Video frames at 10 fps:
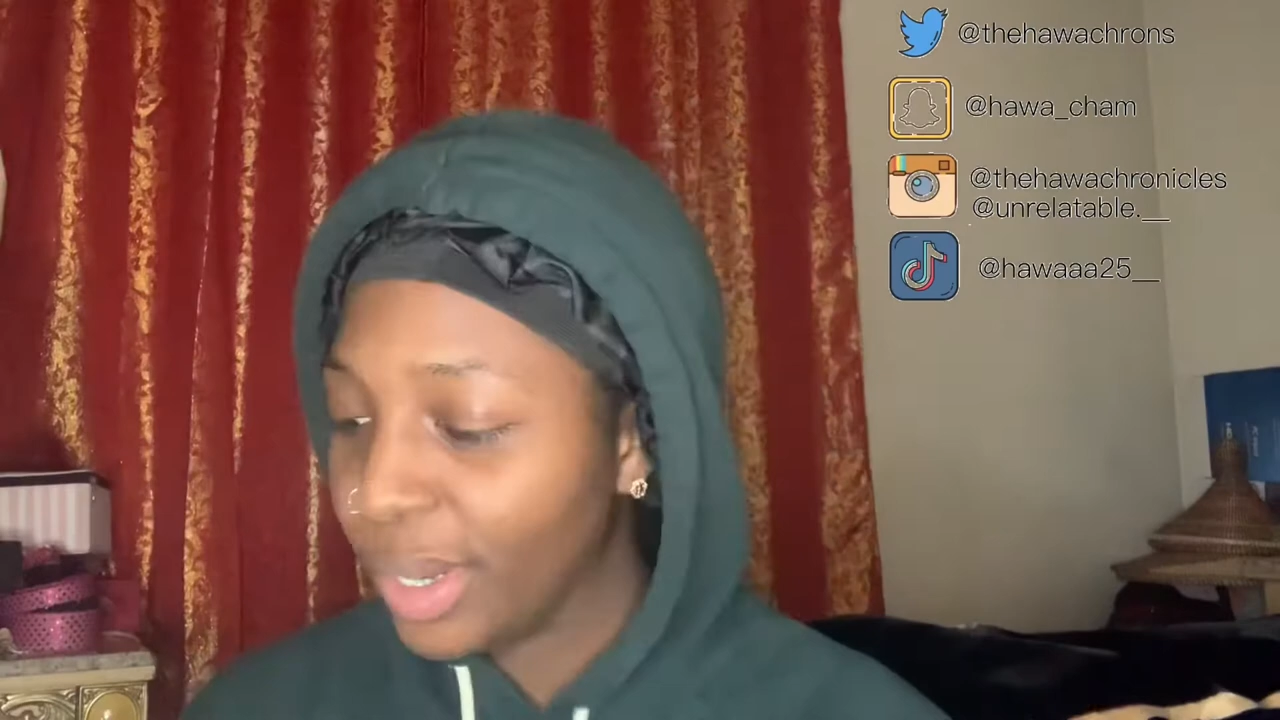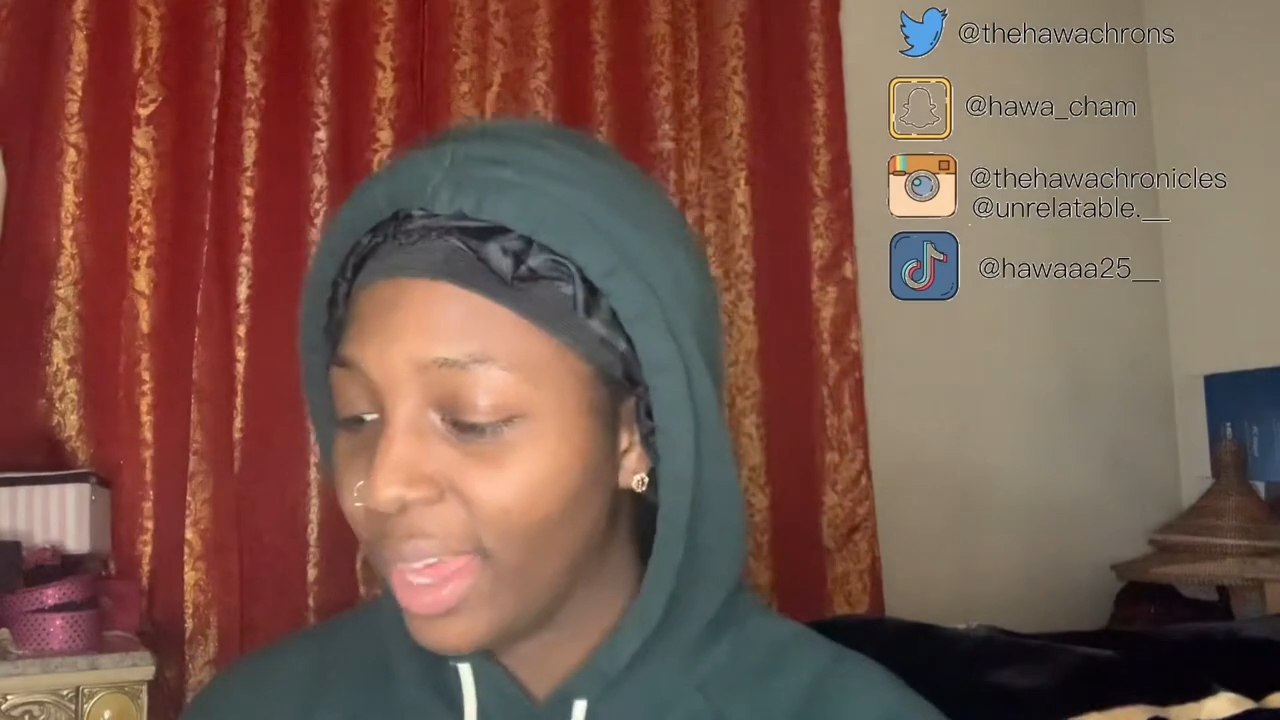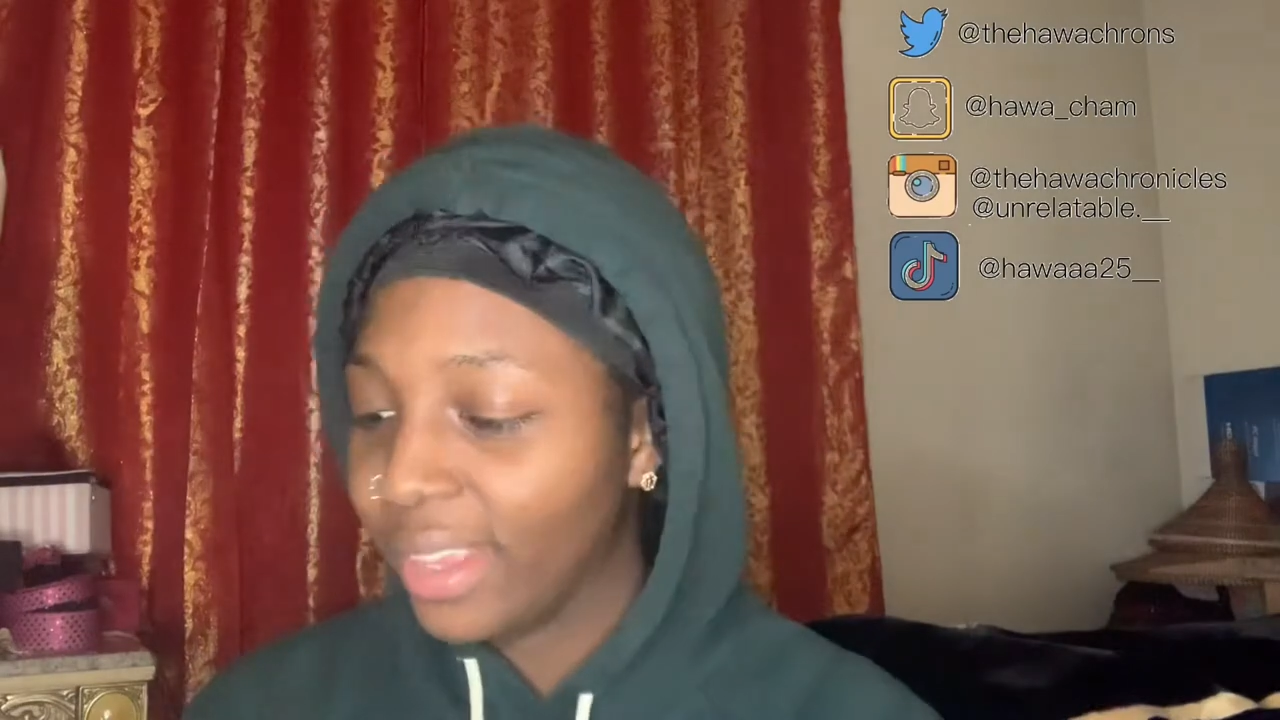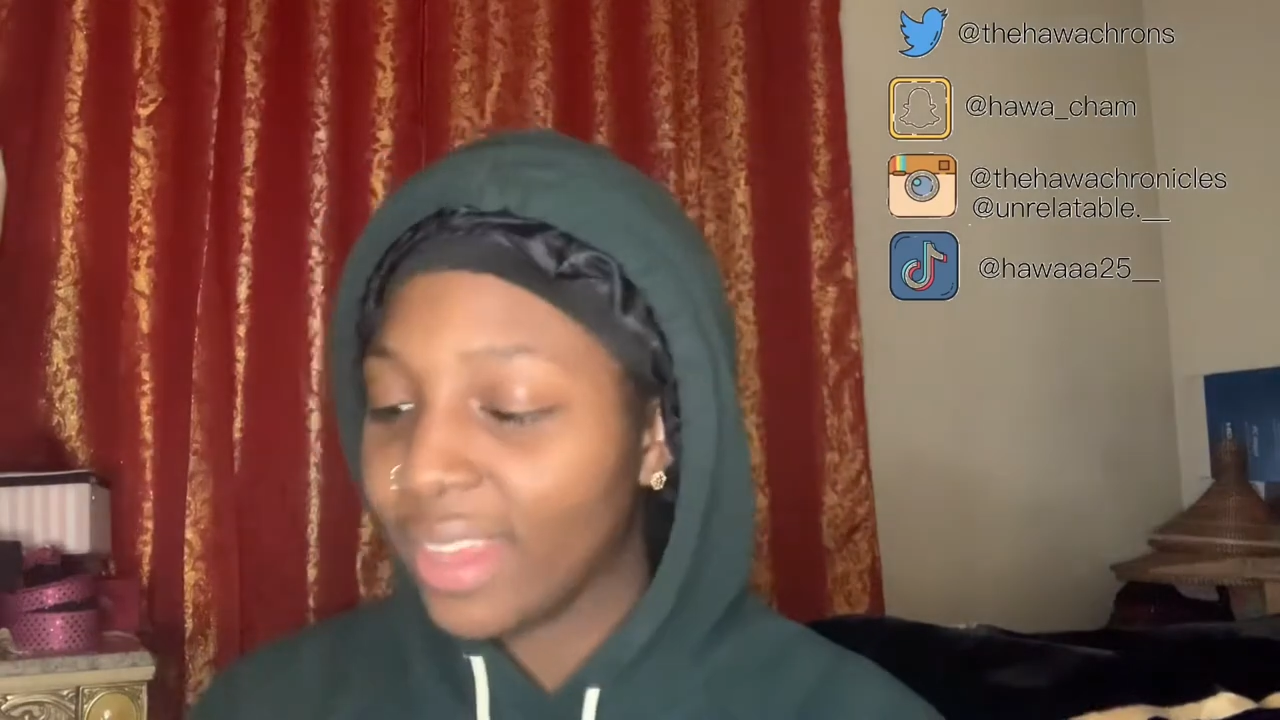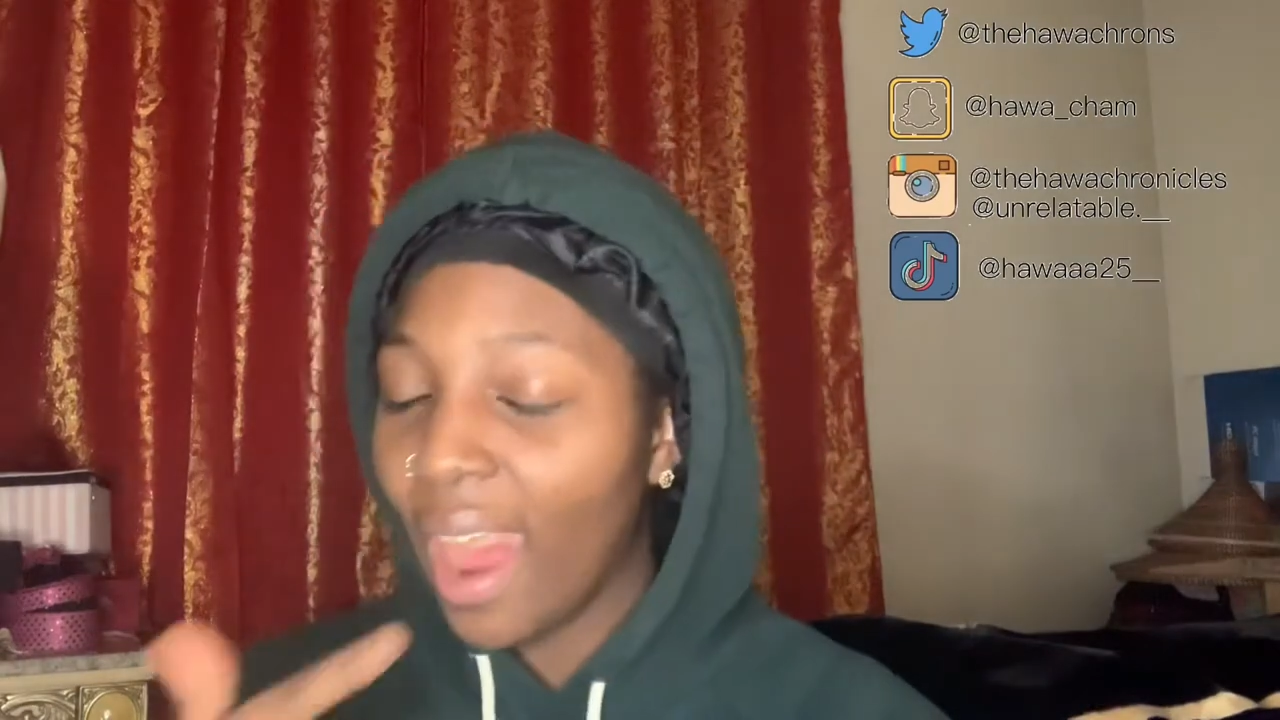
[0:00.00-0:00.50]

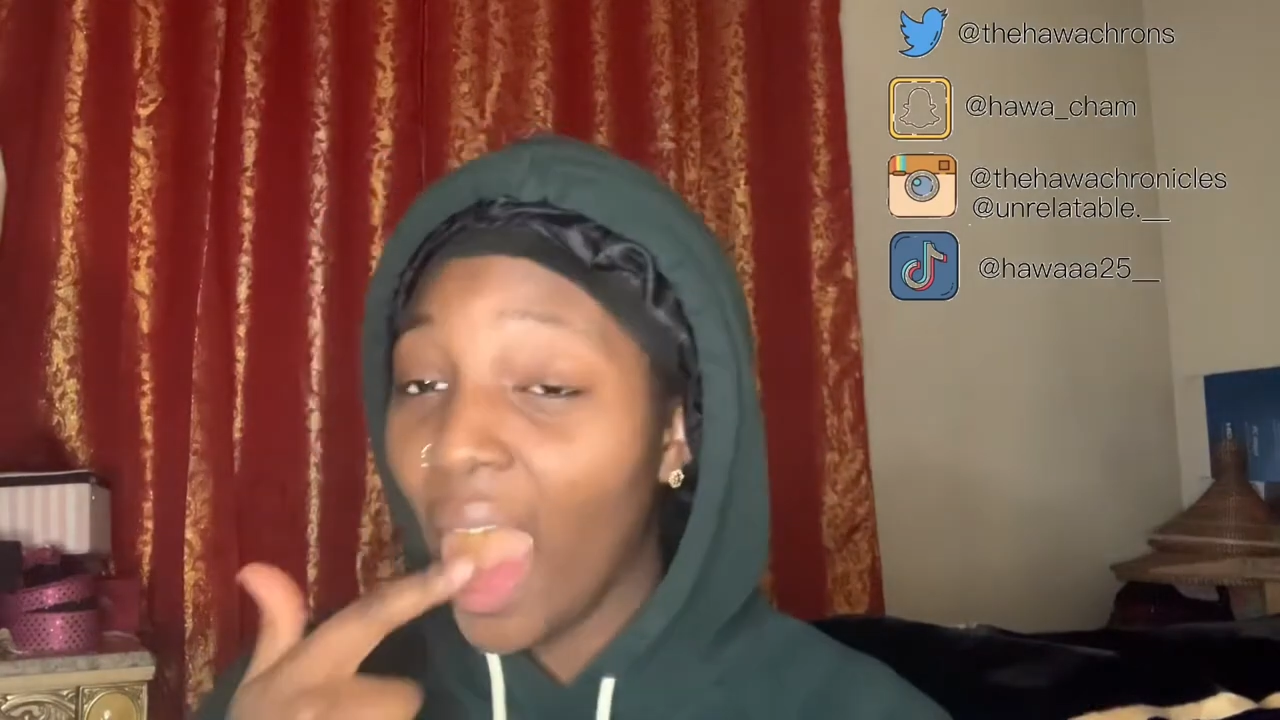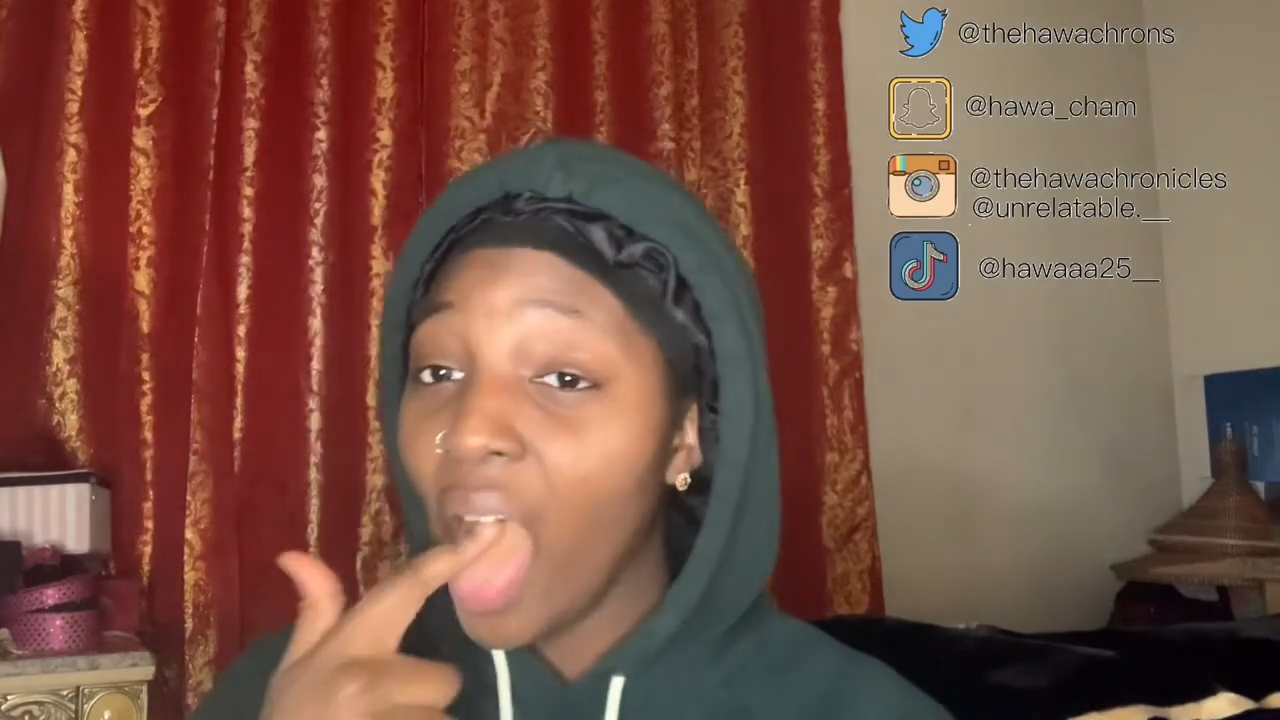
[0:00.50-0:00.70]
like that.